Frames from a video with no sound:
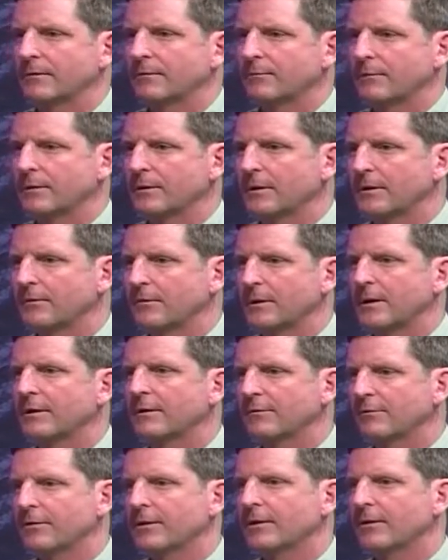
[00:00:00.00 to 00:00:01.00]

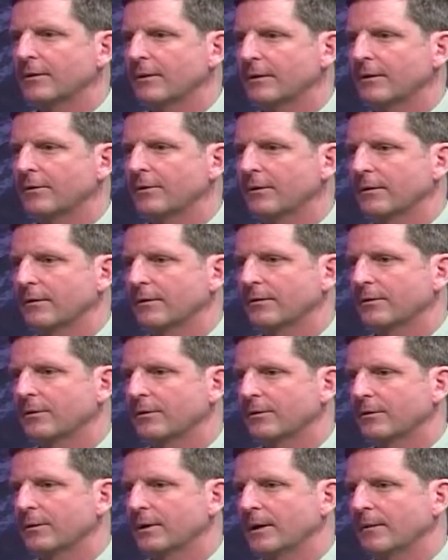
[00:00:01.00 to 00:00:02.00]
reconfigured in order
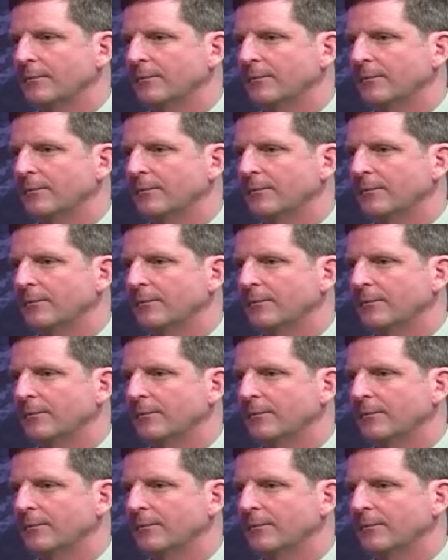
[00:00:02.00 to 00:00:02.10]
to